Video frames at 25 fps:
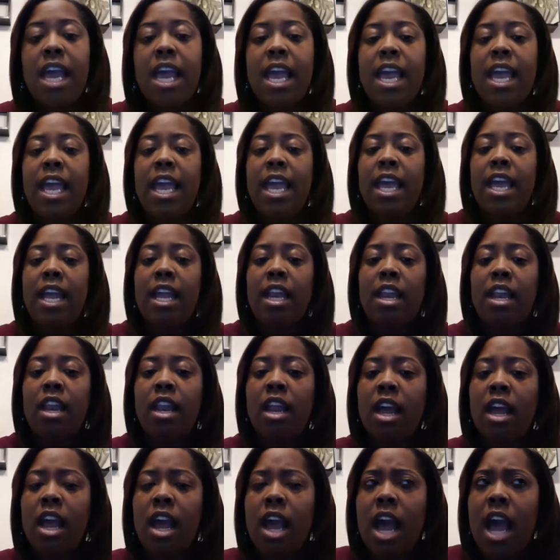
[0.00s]
And
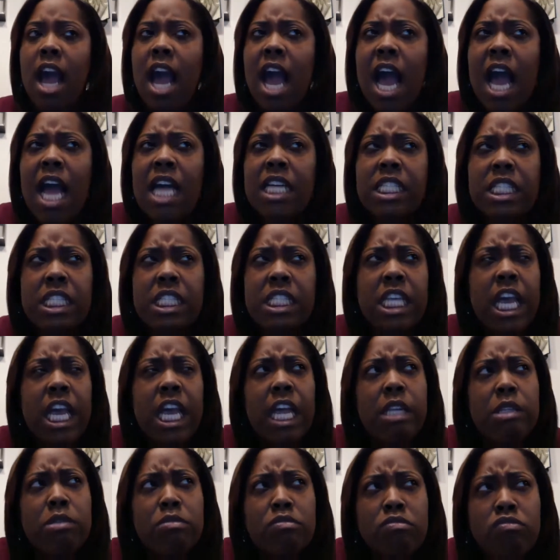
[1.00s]
I
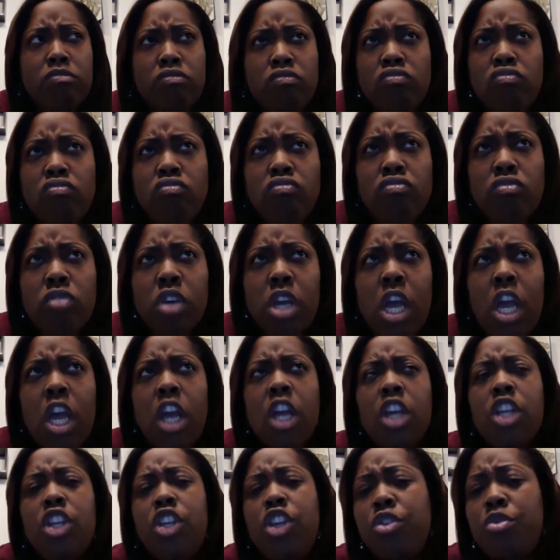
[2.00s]
said,
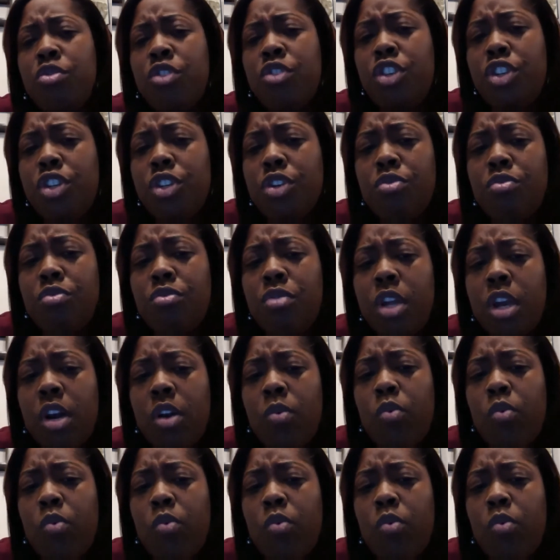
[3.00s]
you do know